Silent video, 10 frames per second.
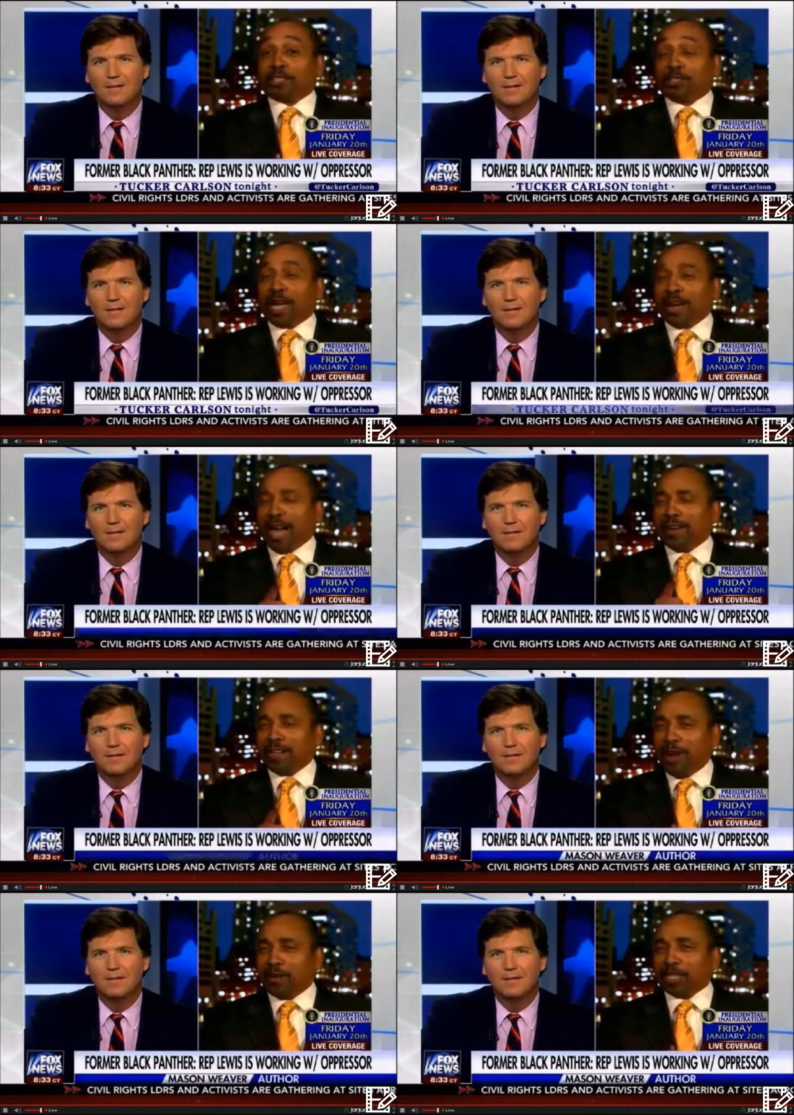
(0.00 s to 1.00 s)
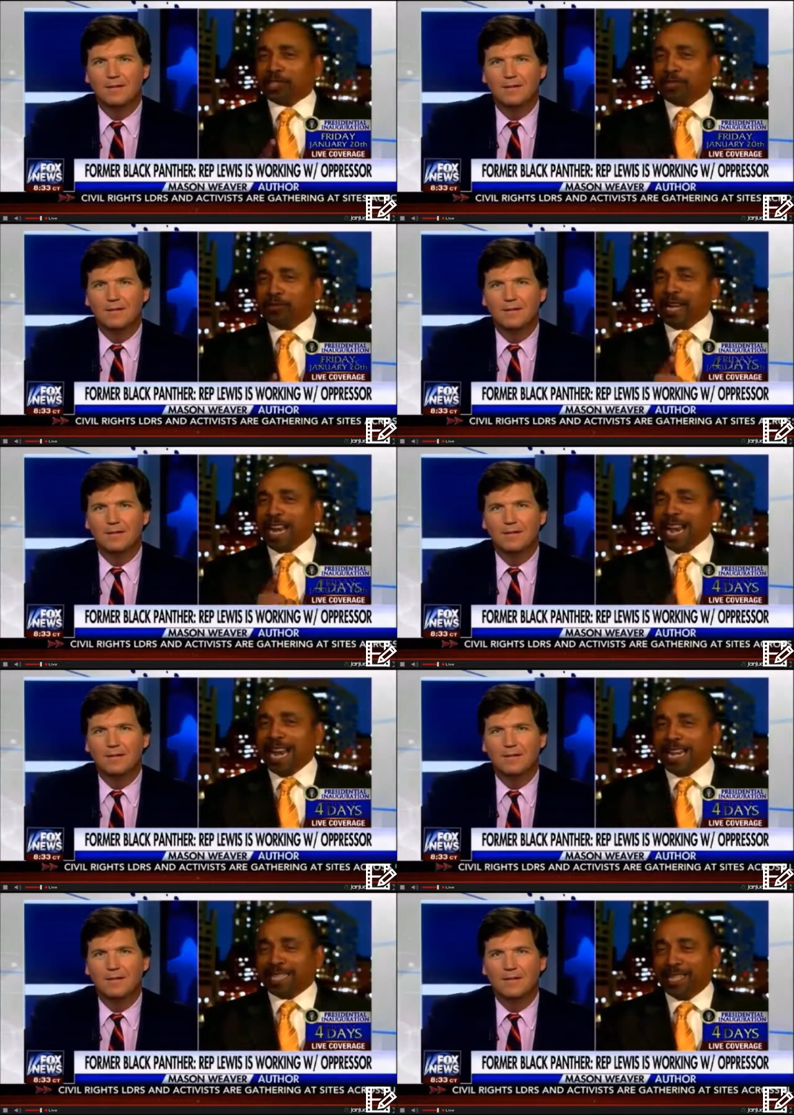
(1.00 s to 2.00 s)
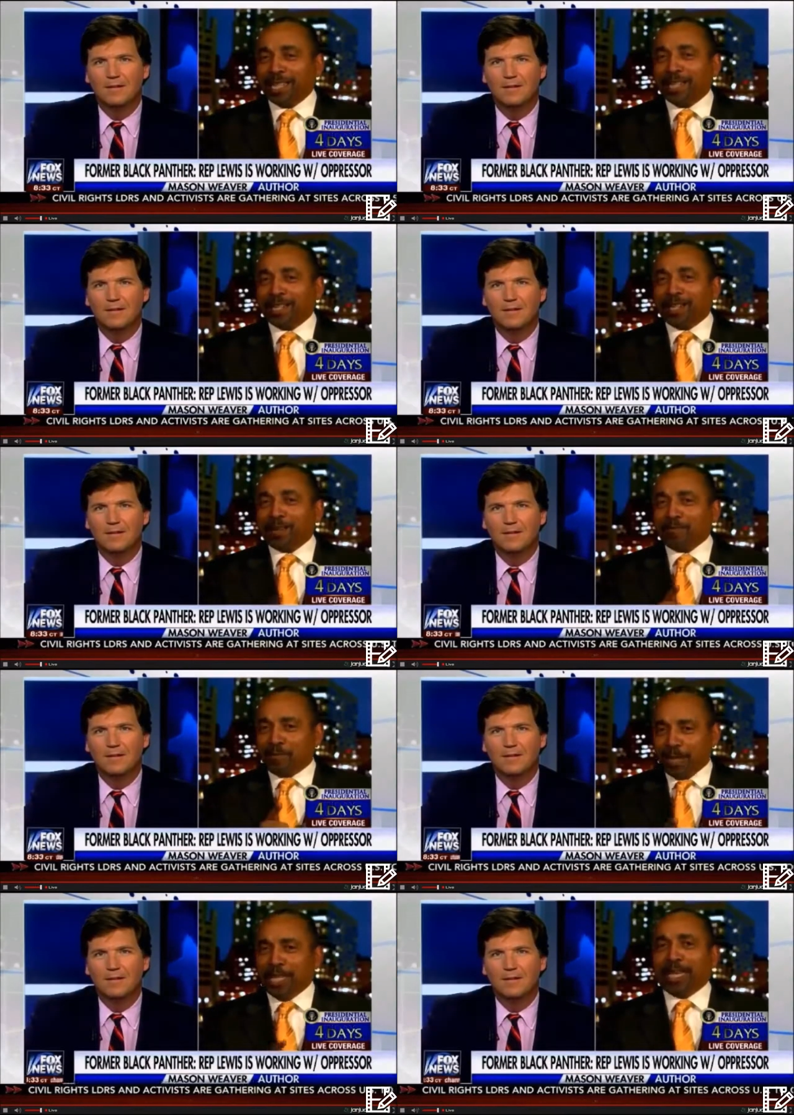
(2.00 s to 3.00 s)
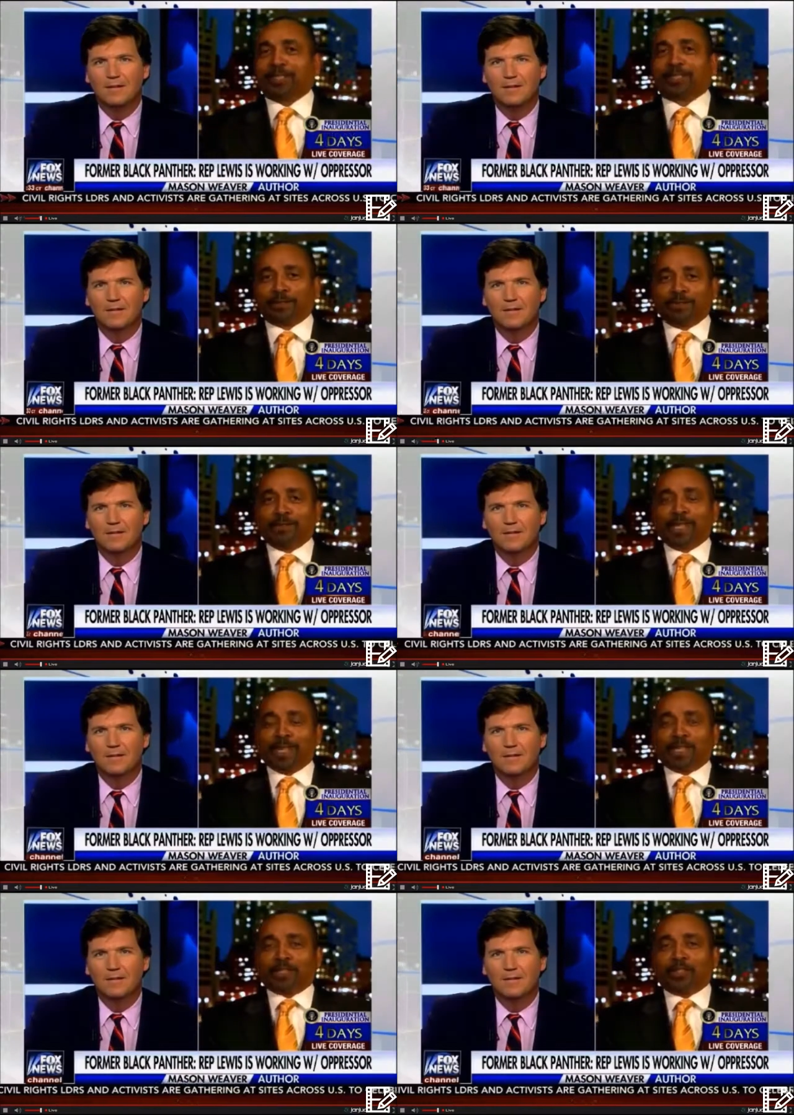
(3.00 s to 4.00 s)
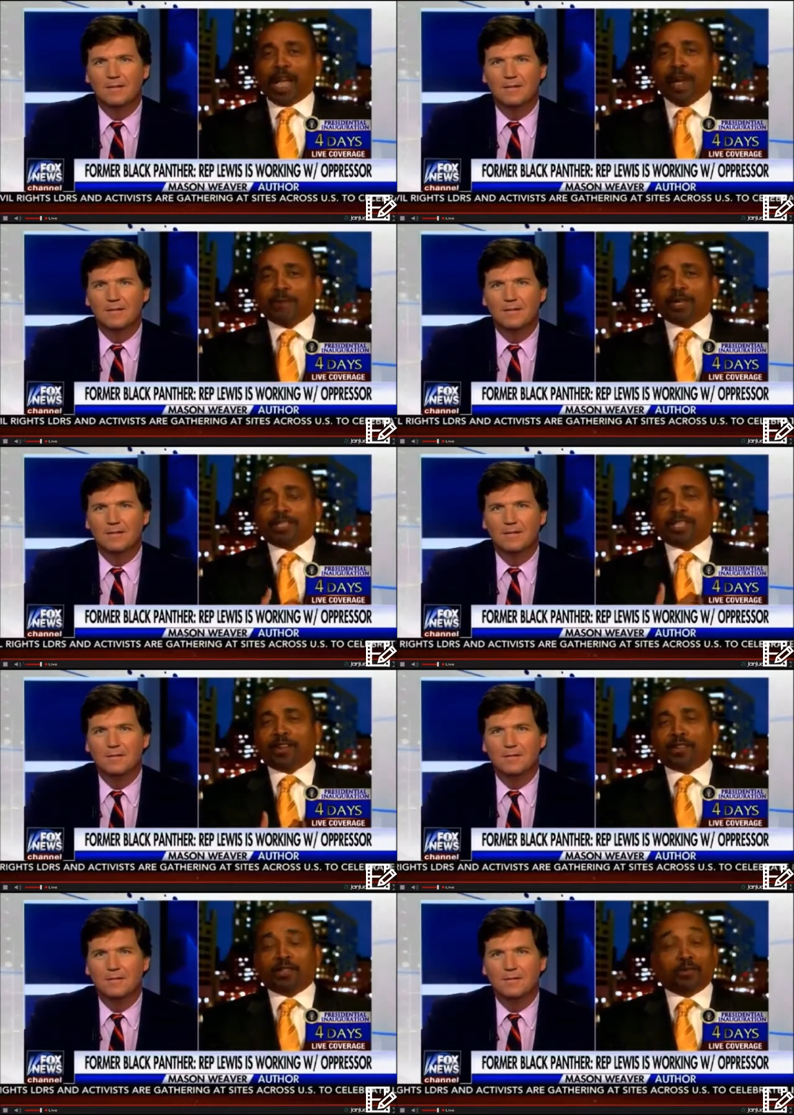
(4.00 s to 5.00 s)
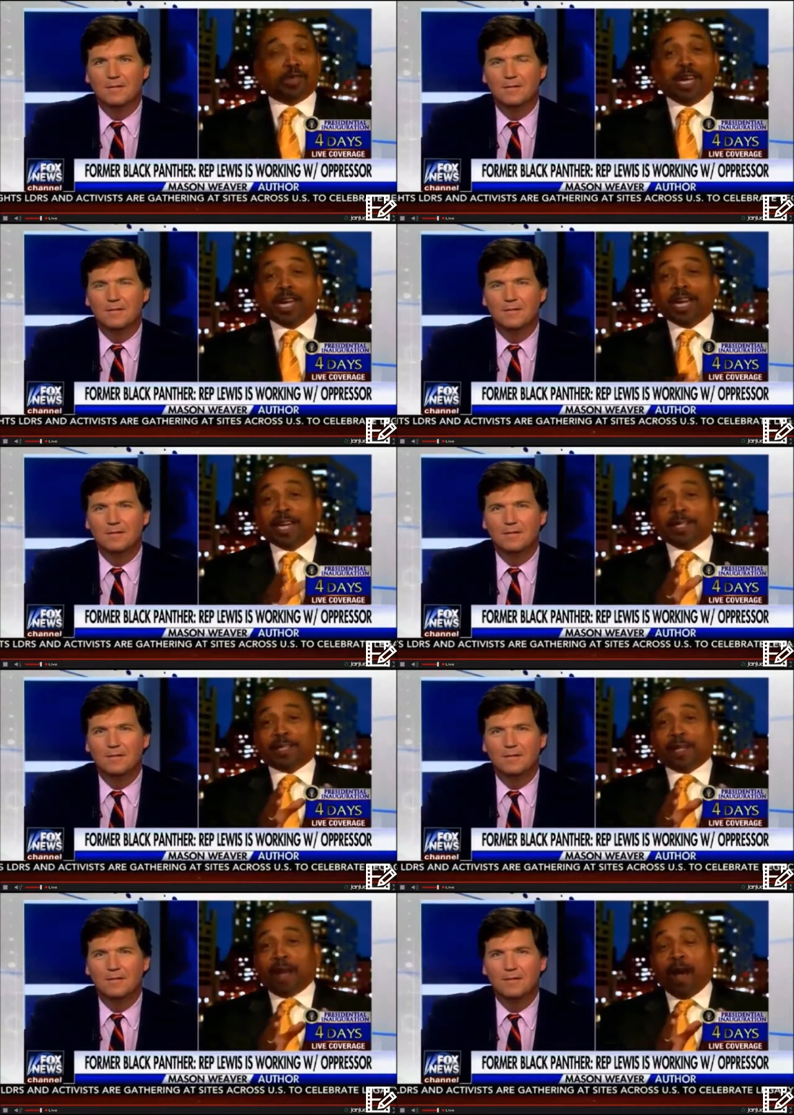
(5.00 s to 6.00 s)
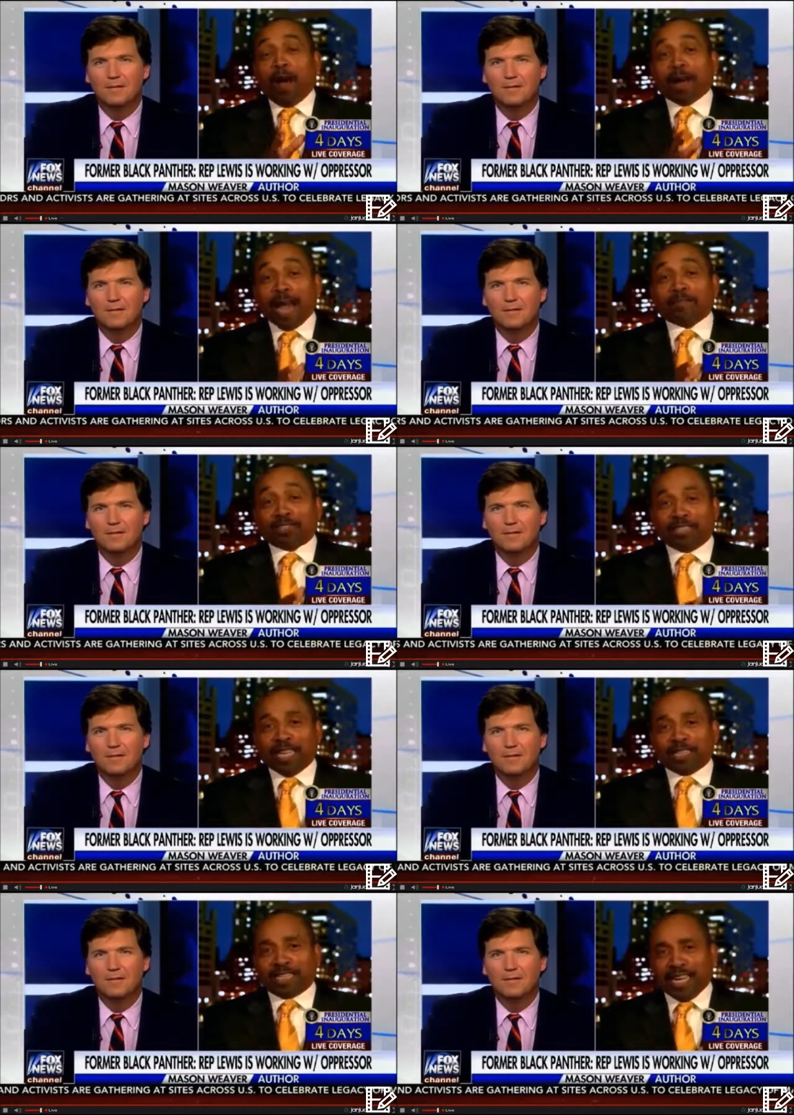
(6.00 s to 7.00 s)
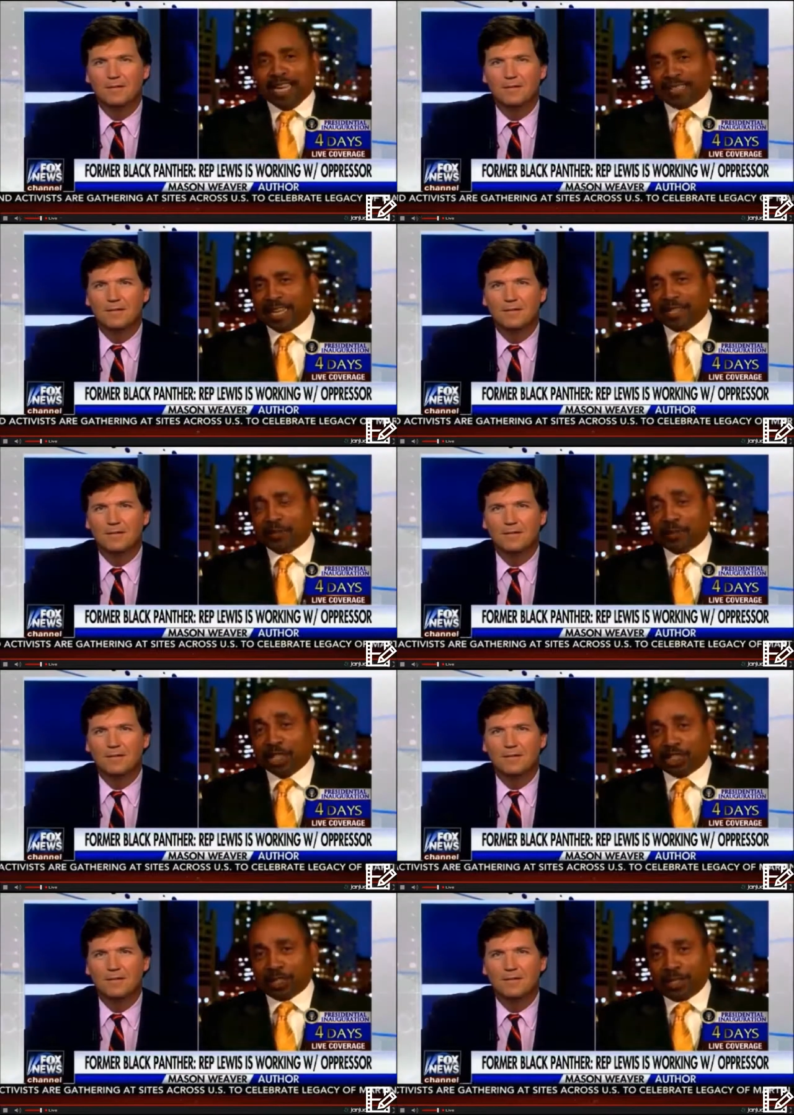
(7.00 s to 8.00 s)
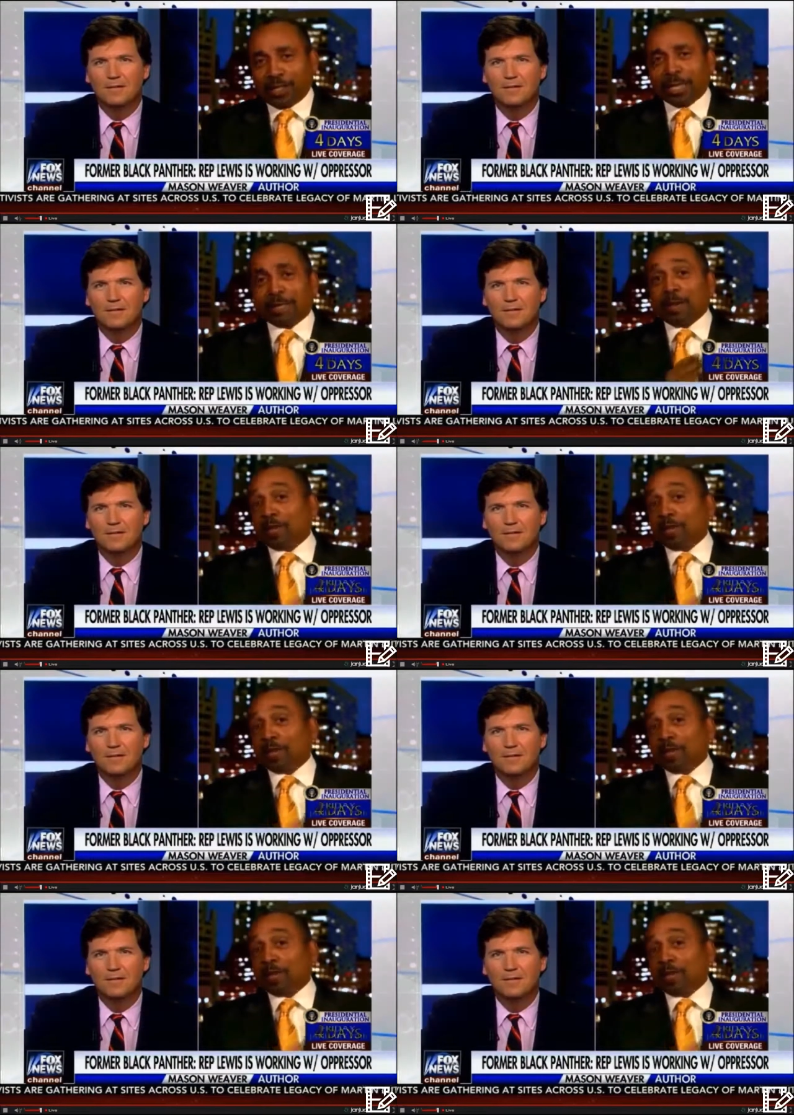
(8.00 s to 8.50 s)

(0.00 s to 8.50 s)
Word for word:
Speaker 1: that you hate BS. So I'm gonna tell you, all I've seen that he has gotten rich and